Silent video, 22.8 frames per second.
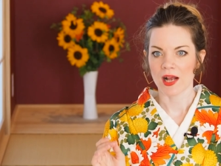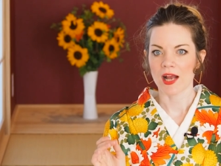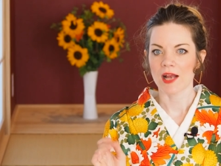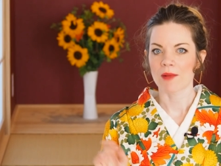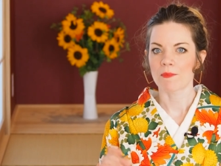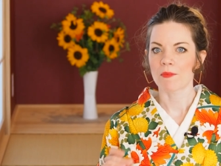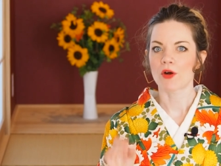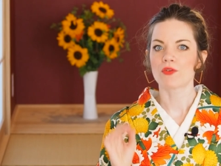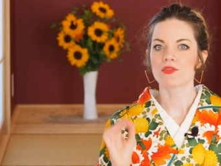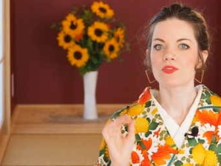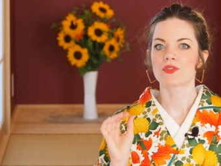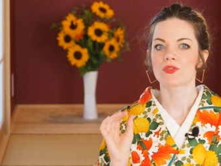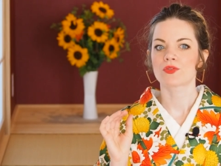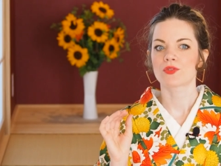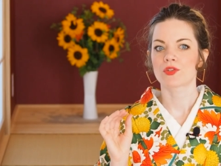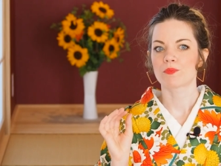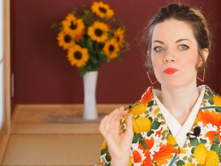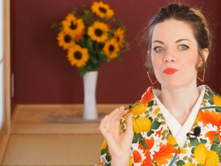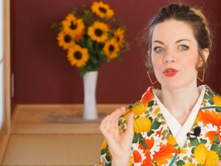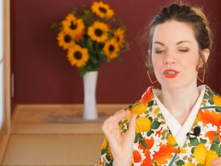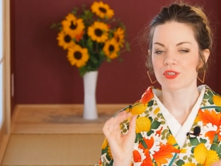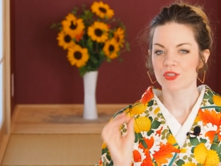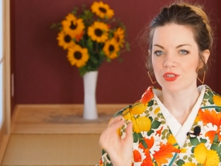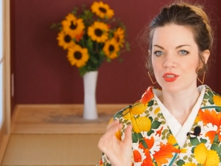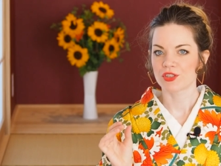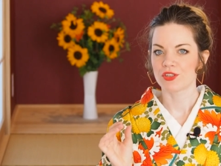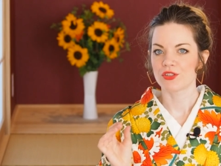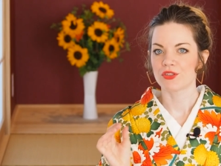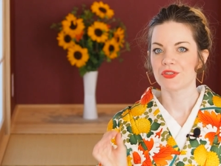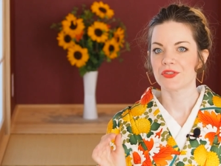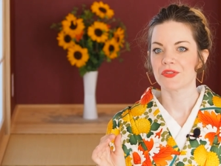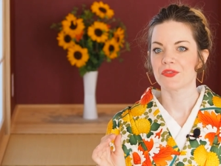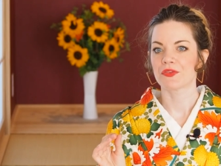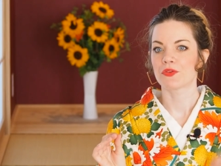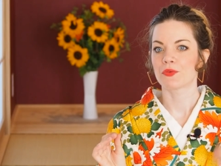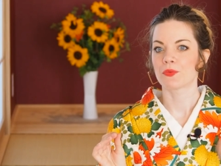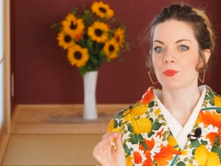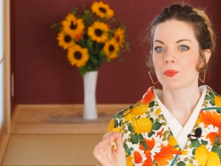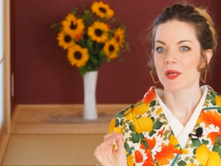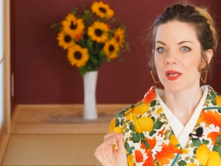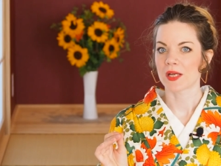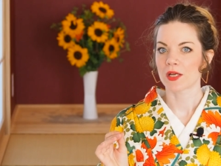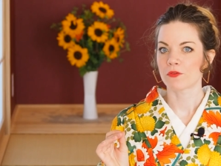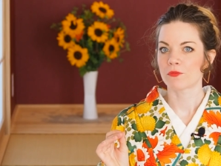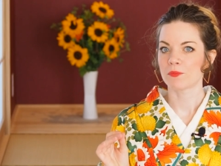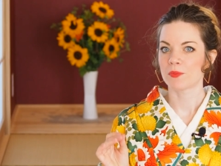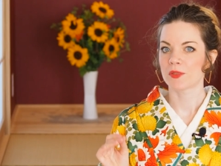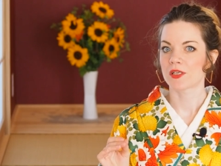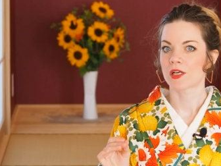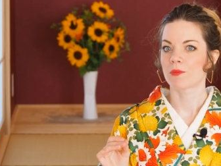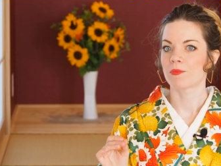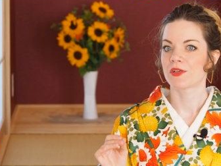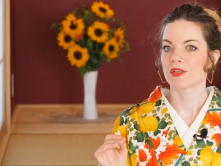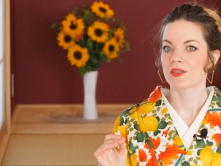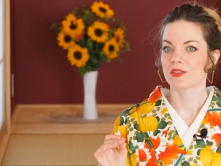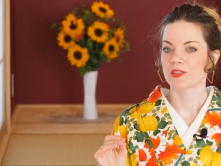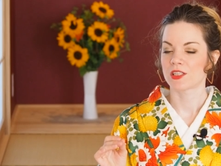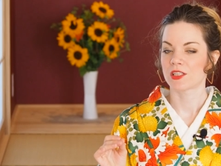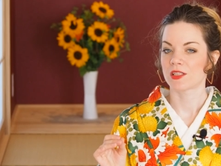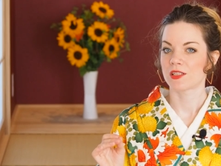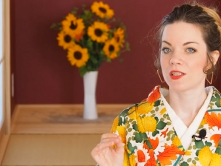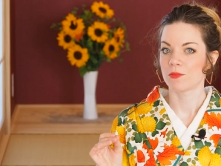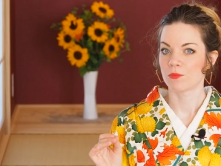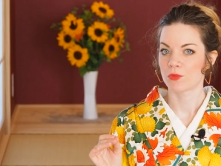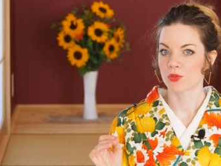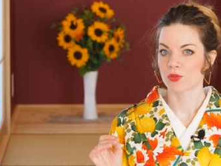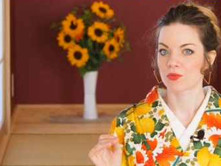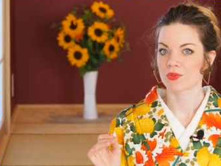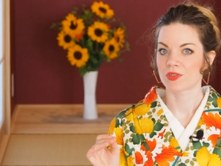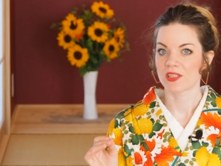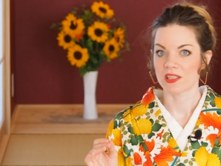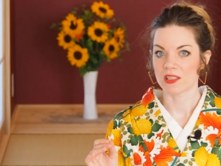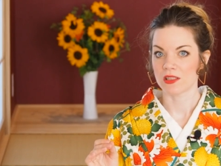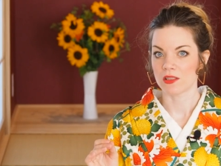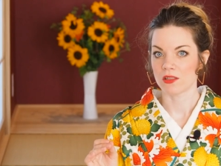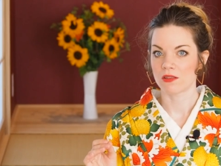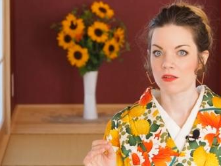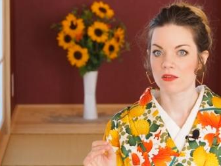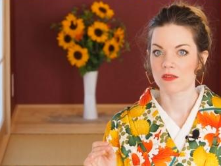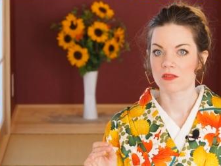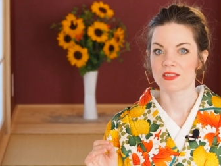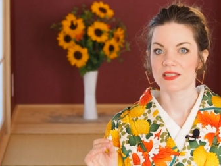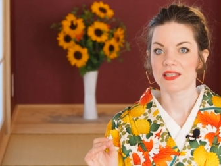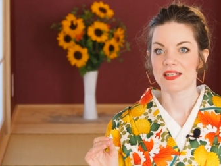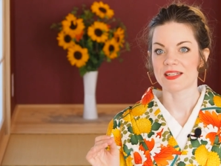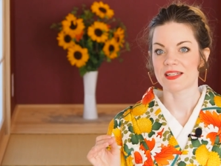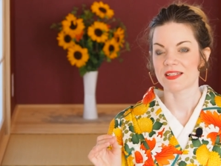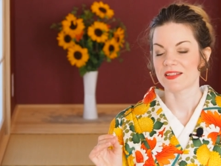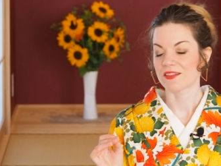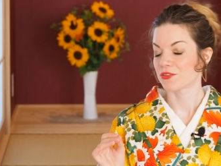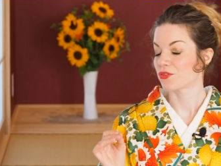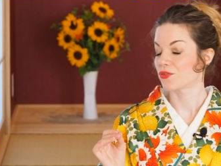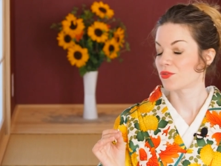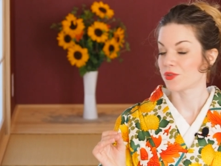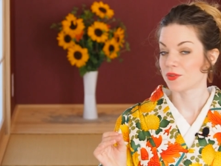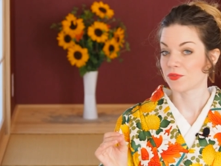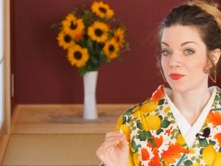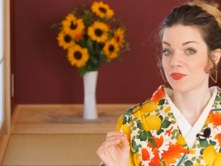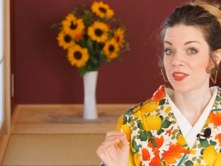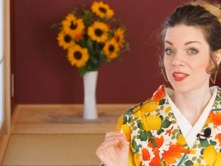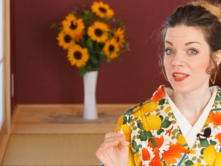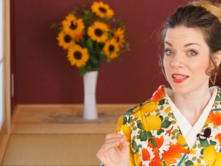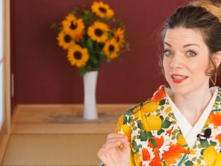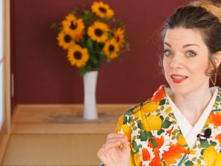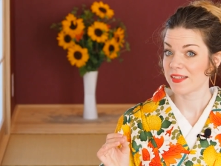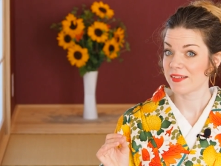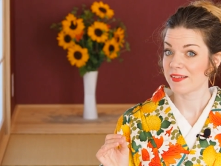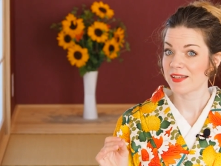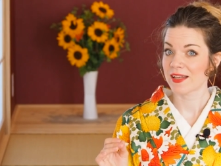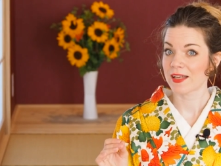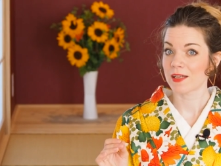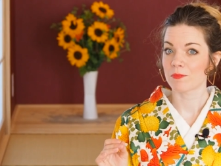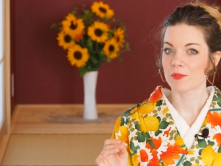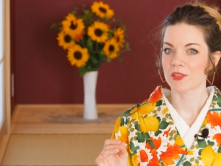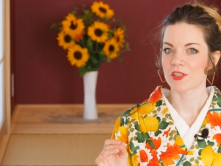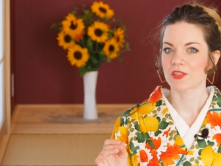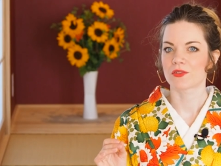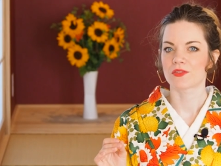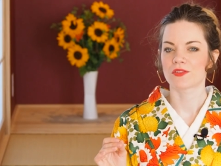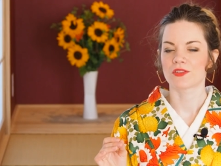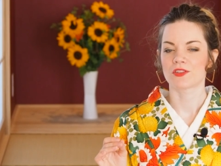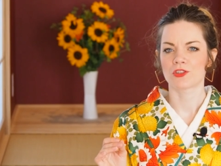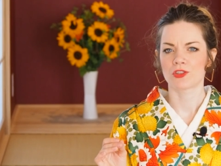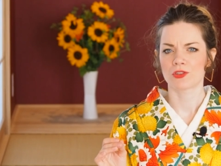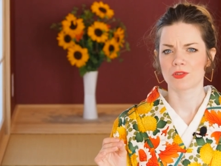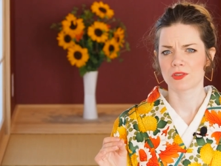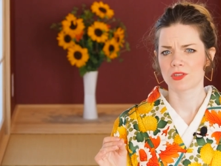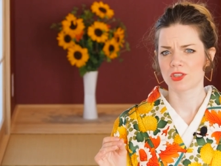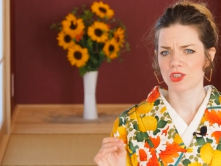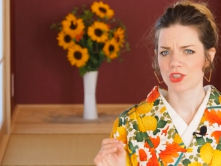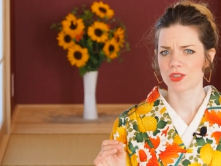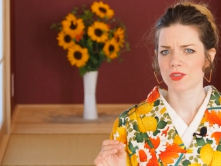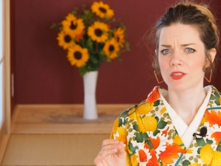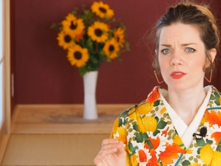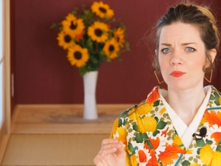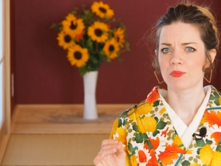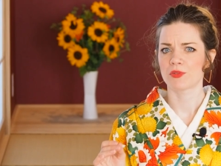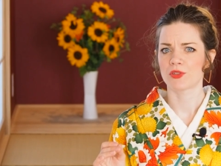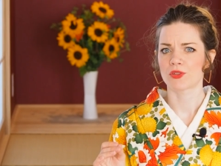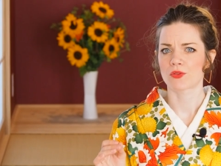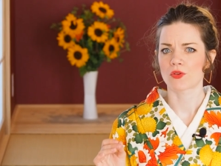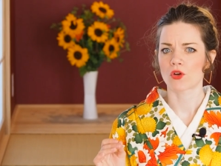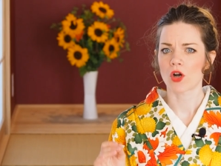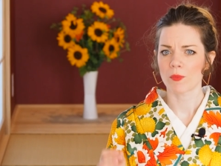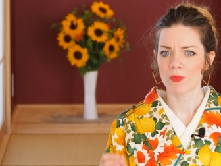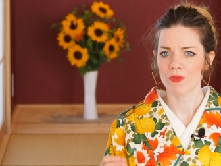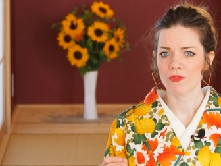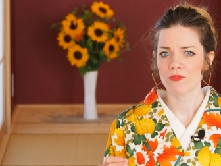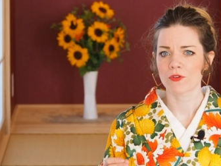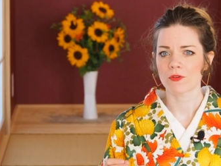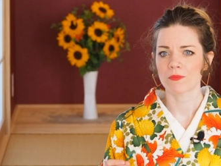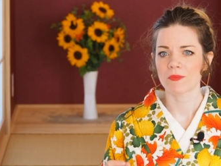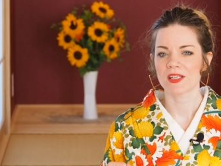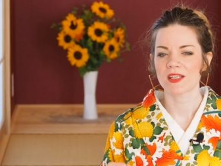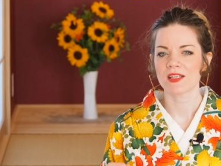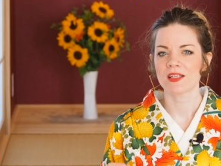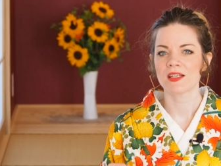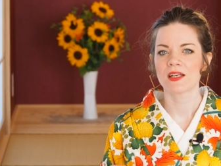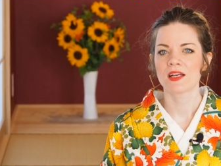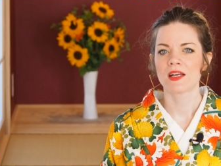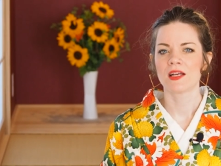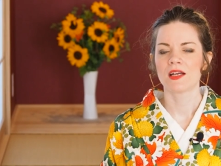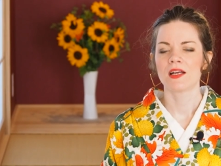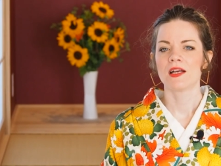I'm also not pursuing the way of becoming a kimono tailor or taking a certificate in that, because it's just a pure hobby for me.